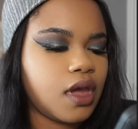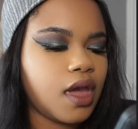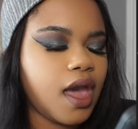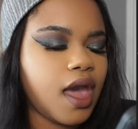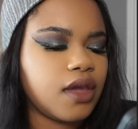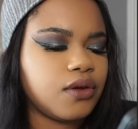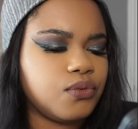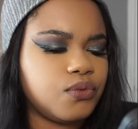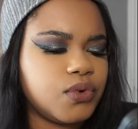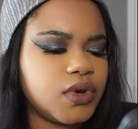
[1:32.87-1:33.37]

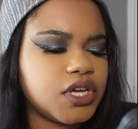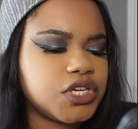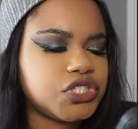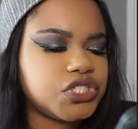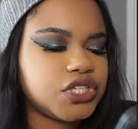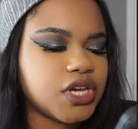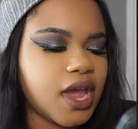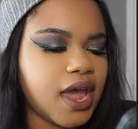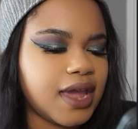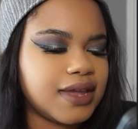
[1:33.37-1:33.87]
I
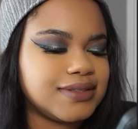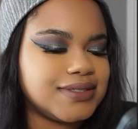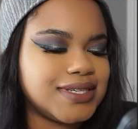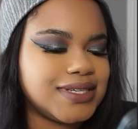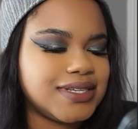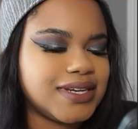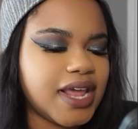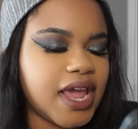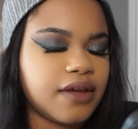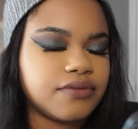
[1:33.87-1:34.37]
wish I
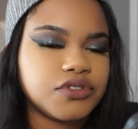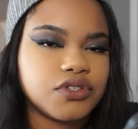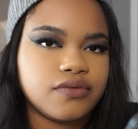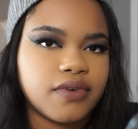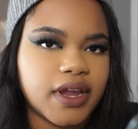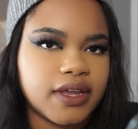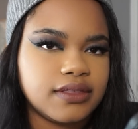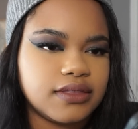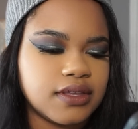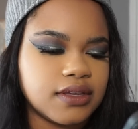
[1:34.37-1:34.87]
didn't have to
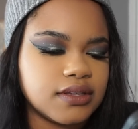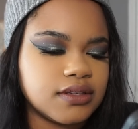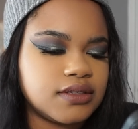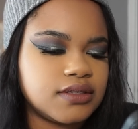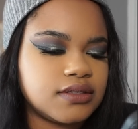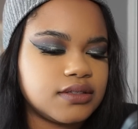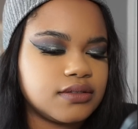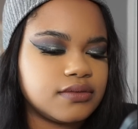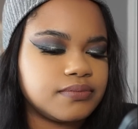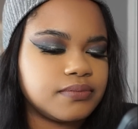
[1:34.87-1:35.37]
write
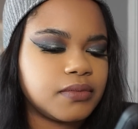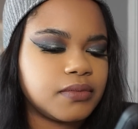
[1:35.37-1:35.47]
this.